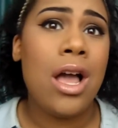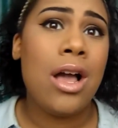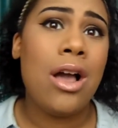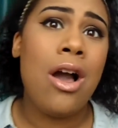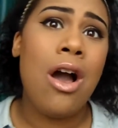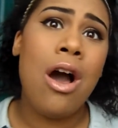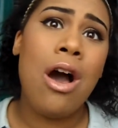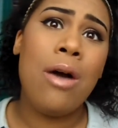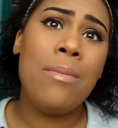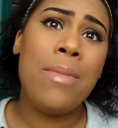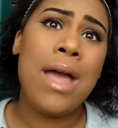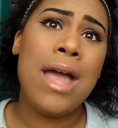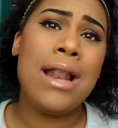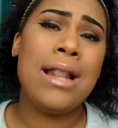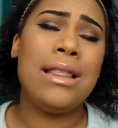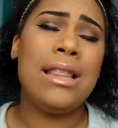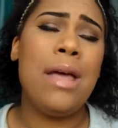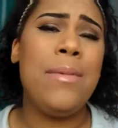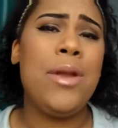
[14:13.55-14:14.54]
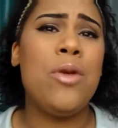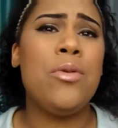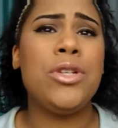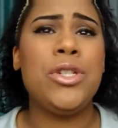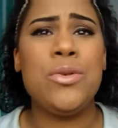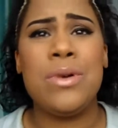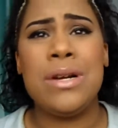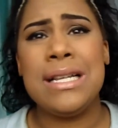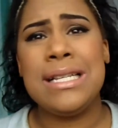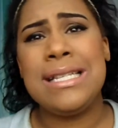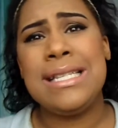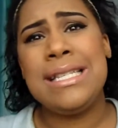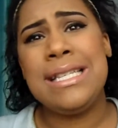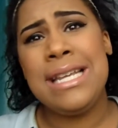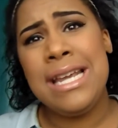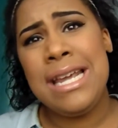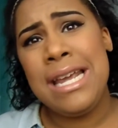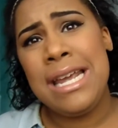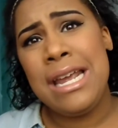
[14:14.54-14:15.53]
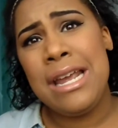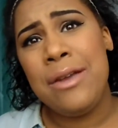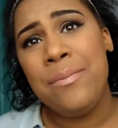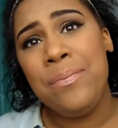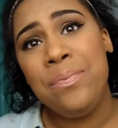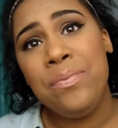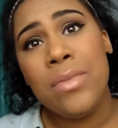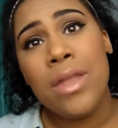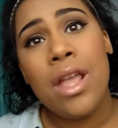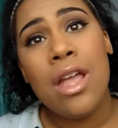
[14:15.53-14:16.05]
comment, let me know what you want to see.